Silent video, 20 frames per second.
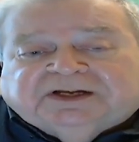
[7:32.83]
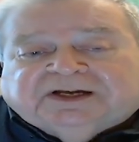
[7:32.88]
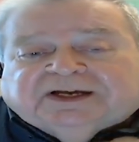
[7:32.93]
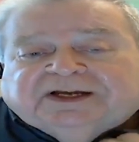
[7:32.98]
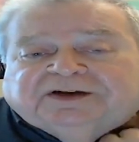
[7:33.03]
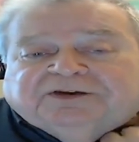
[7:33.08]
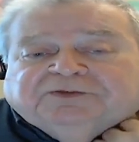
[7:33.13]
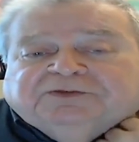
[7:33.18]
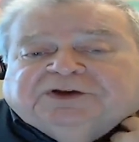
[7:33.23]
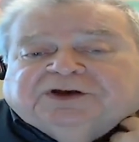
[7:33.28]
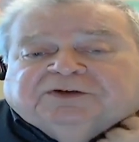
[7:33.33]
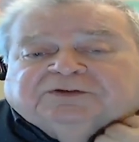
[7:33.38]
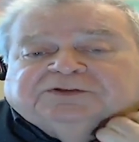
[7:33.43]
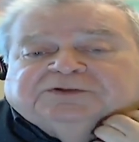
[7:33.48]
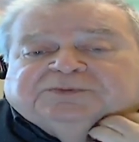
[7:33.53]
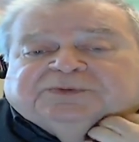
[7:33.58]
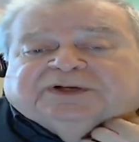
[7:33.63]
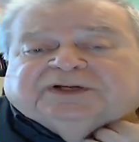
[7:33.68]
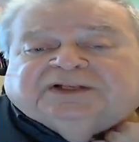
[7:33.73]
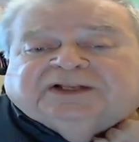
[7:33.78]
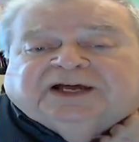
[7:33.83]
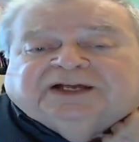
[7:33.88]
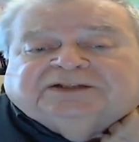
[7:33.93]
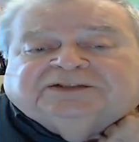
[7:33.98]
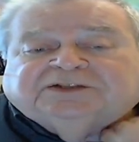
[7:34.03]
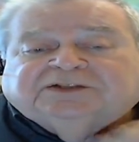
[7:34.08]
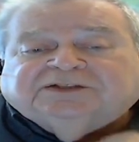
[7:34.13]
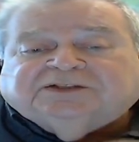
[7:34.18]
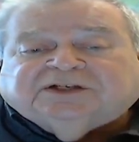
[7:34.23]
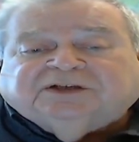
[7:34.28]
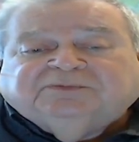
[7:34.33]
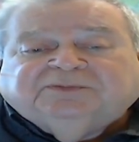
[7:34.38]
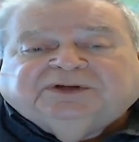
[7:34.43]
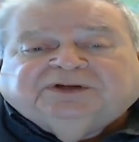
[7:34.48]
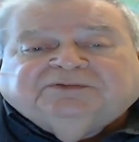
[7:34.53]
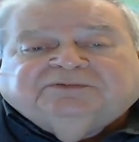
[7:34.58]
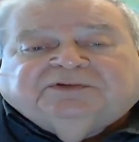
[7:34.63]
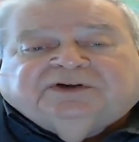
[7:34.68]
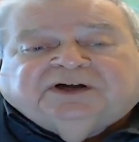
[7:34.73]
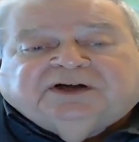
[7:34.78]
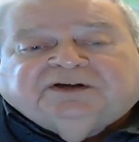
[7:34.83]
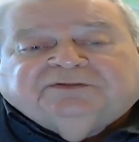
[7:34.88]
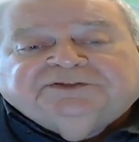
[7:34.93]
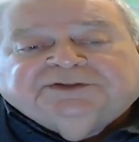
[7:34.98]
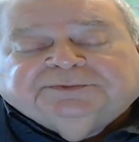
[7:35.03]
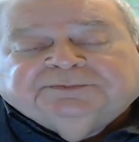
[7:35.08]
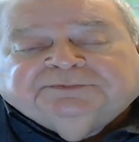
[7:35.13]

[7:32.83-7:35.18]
I don't know. It's been a lot since I've been involved.